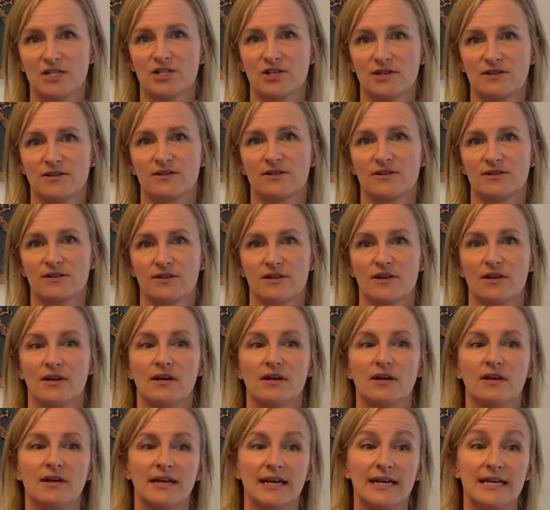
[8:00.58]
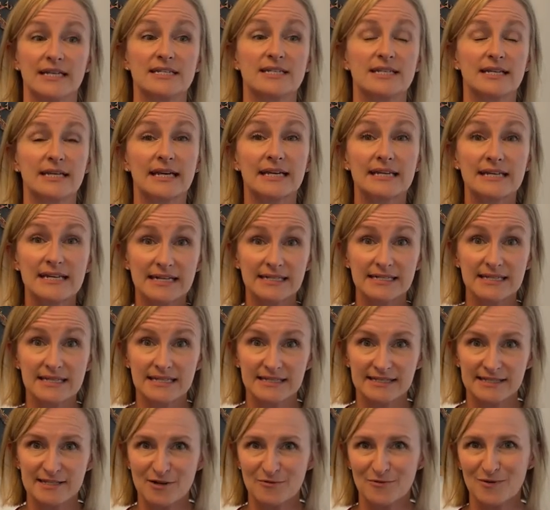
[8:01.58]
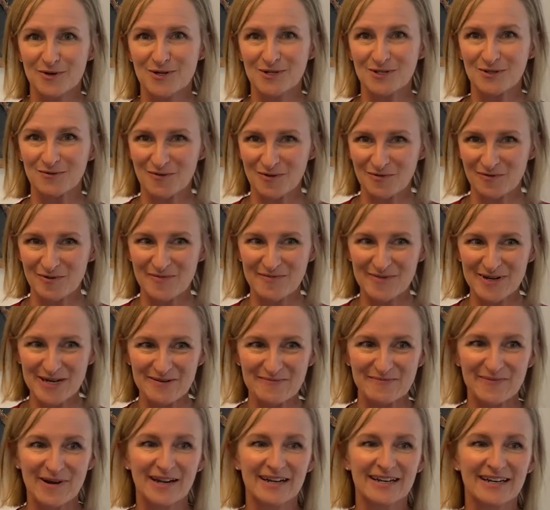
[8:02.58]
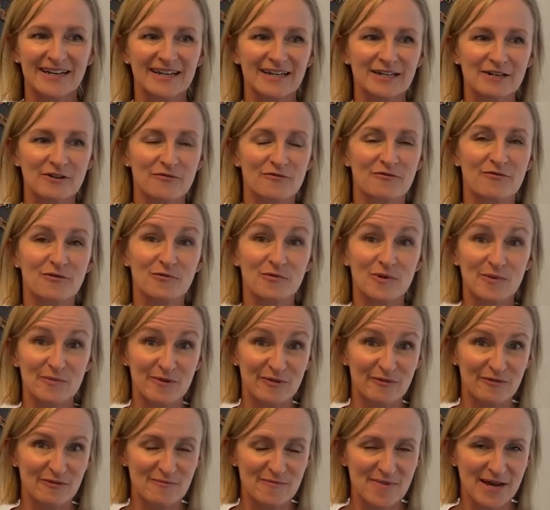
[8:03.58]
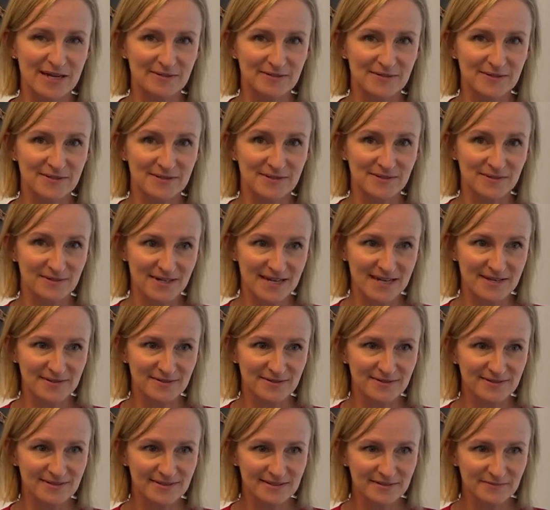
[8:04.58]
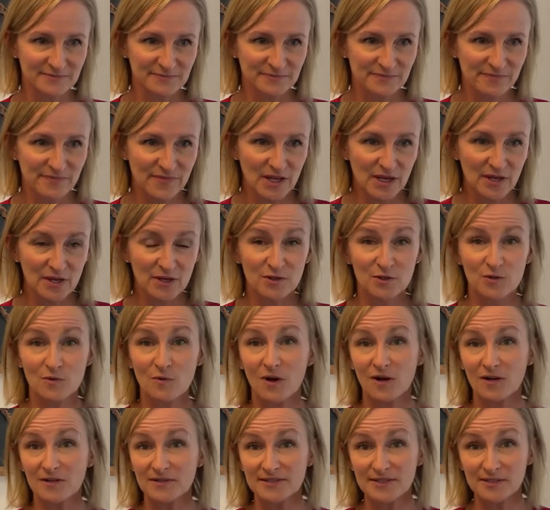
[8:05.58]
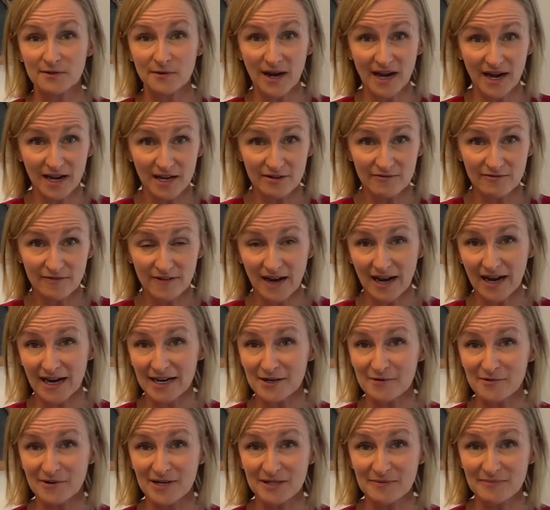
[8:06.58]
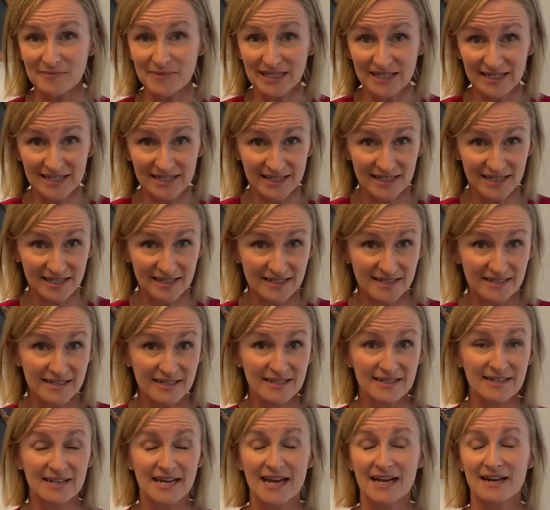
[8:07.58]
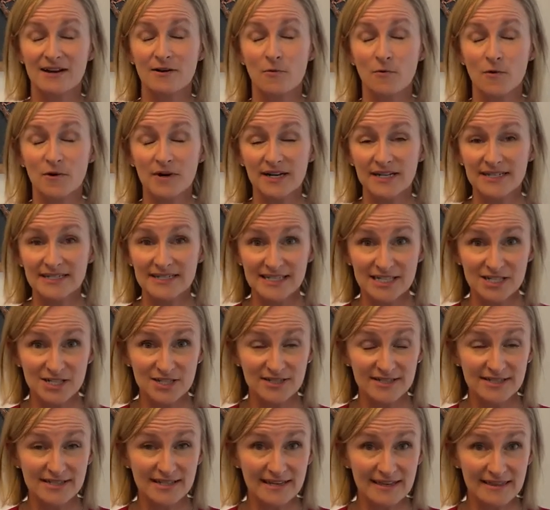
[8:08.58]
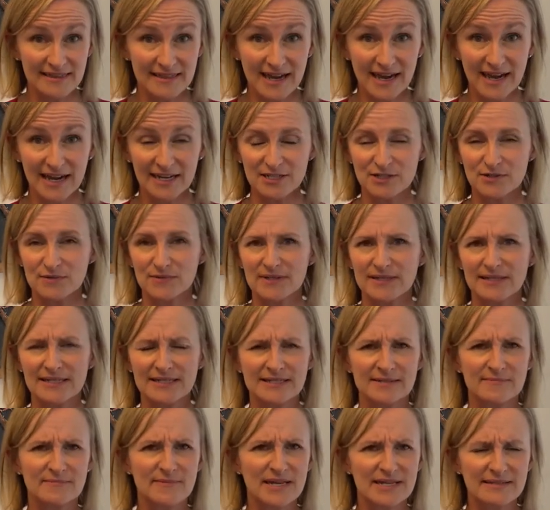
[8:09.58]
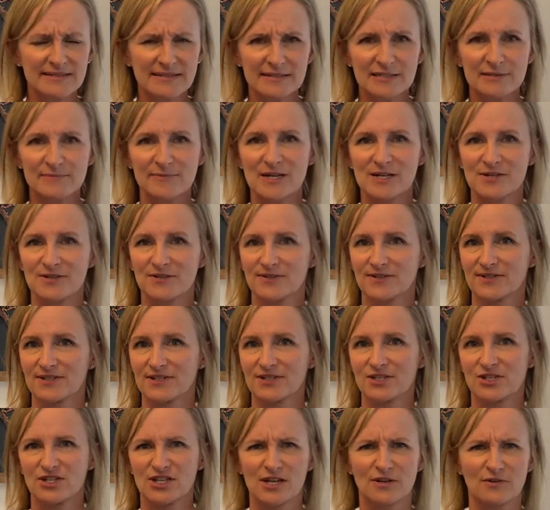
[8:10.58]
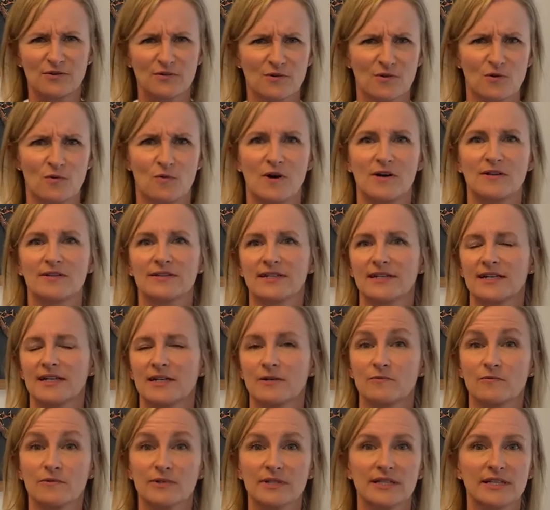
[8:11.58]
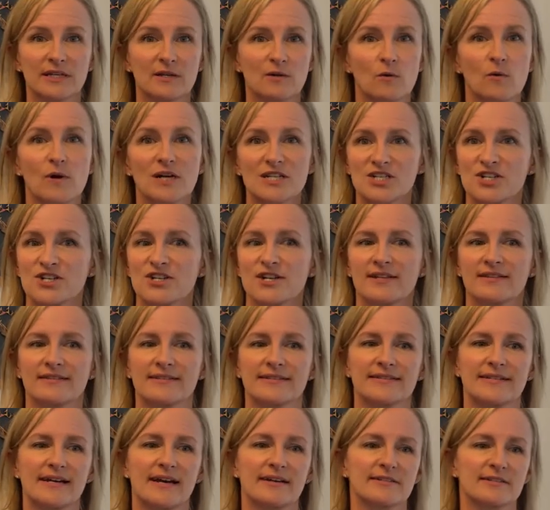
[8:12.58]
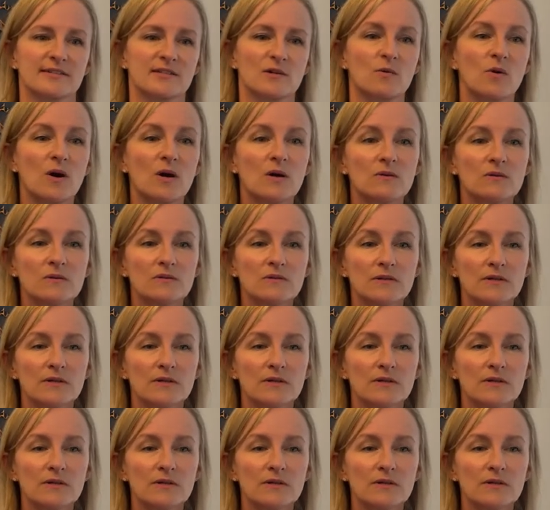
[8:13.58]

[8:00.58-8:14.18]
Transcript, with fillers: other and to connect these networks for women in mining, for women for metals, or others. You also have high grade media and organizations like that doing these amazing specials on gender equality and really questioning the status quo.